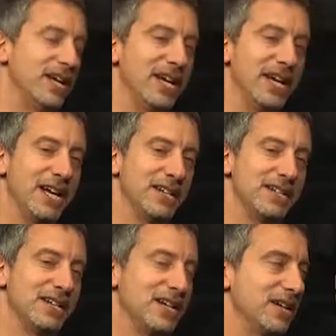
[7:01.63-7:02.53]

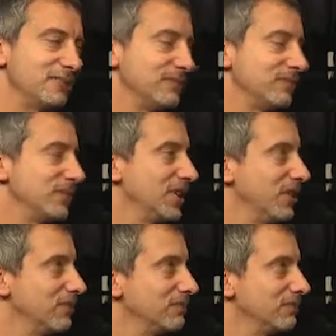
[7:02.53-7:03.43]
And,
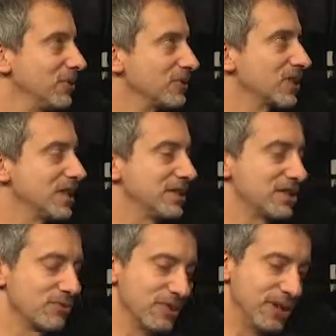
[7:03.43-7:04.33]
those kind of
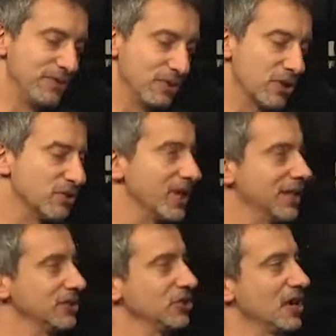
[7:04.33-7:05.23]
things where if you're
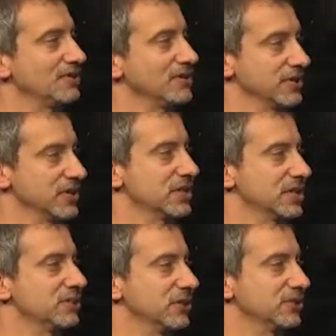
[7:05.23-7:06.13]
creating jobs for the
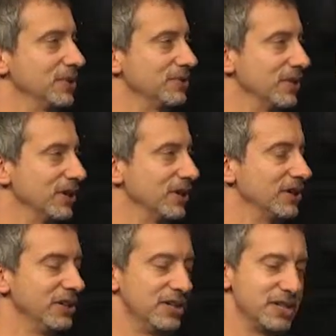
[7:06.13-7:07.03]
city, which we were,
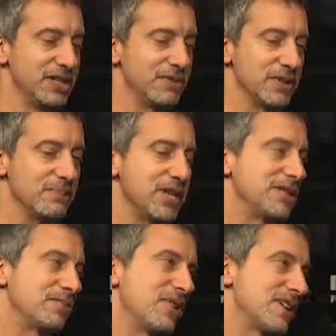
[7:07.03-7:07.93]
they really made
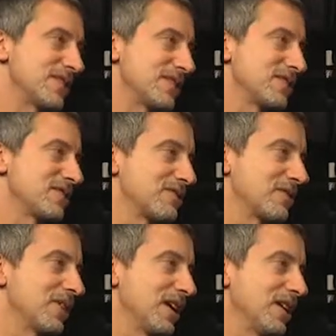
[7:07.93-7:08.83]
the process
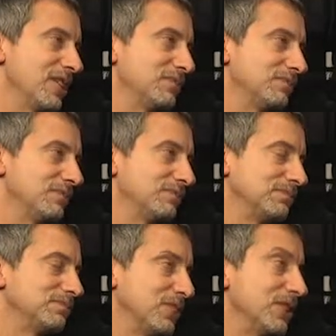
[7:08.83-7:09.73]

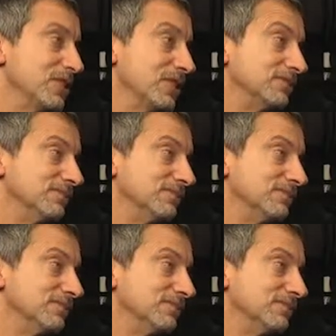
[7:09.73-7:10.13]
pretty good.